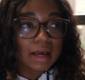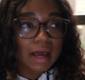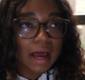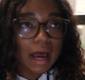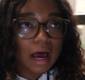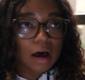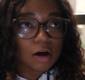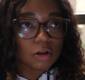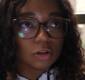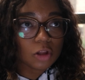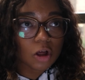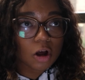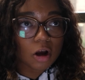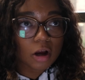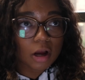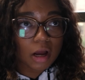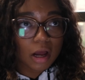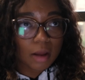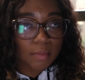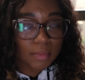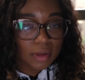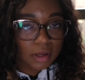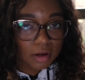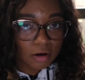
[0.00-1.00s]
how long
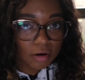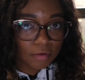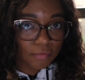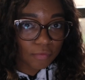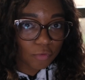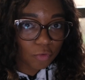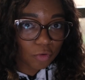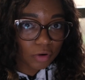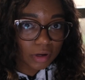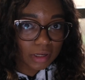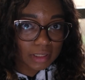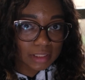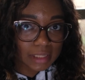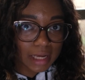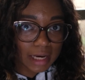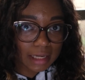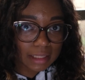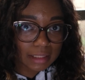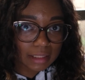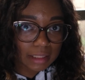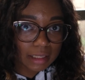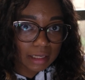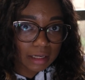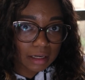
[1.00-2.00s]
I'm here for
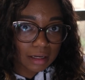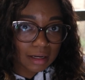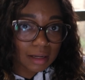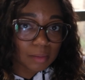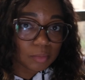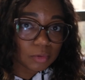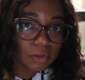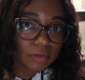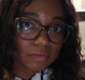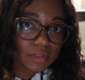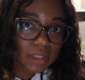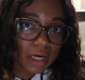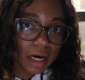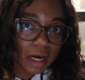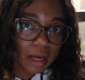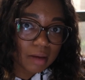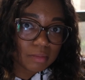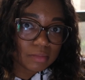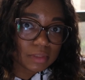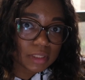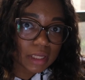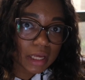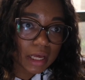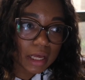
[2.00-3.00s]
exactly a couple of
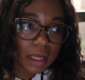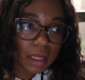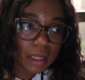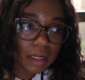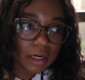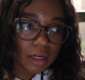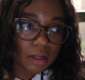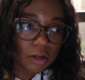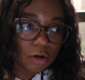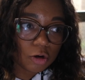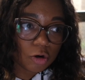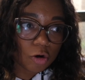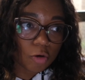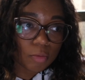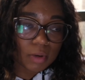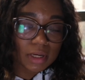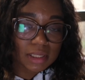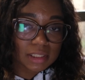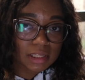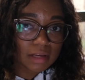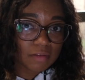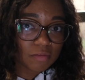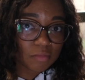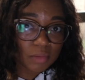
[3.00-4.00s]
times and
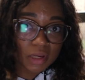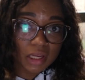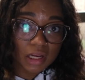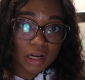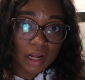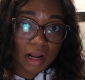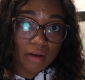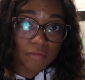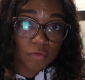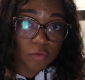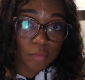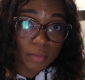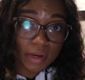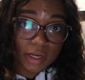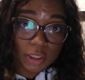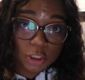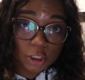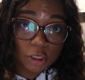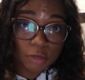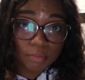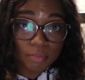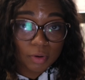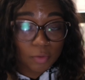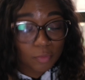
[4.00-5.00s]
nobody's given me any
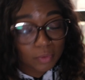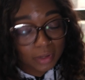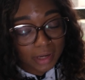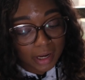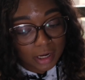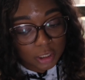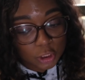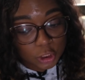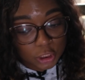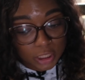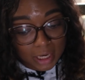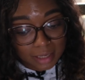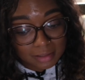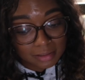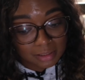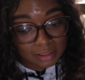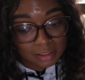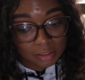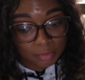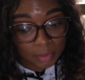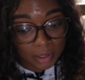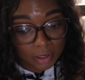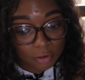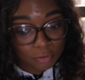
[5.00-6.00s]
information, but when I checked
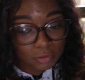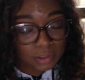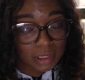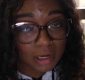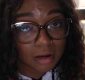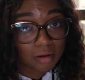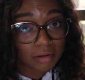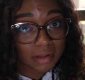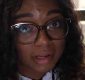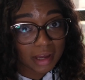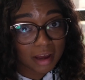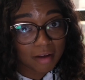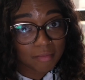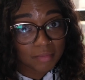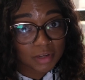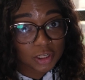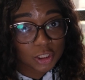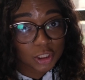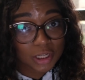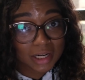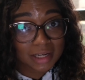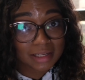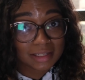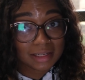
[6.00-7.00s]
into my hotel, they have me
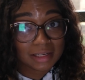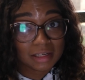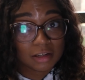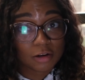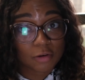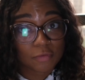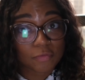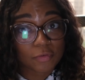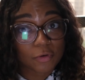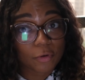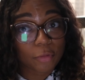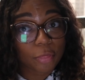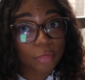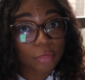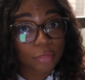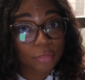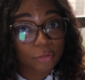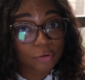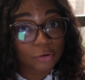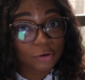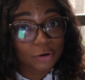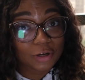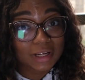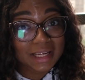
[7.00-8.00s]
checked in here for
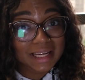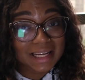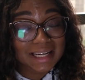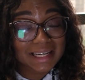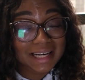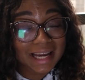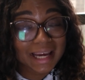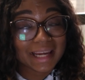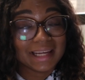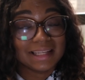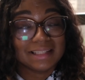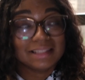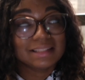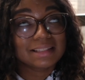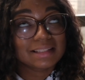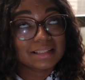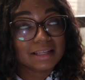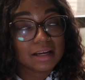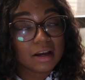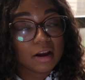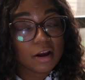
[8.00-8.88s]
30 nights.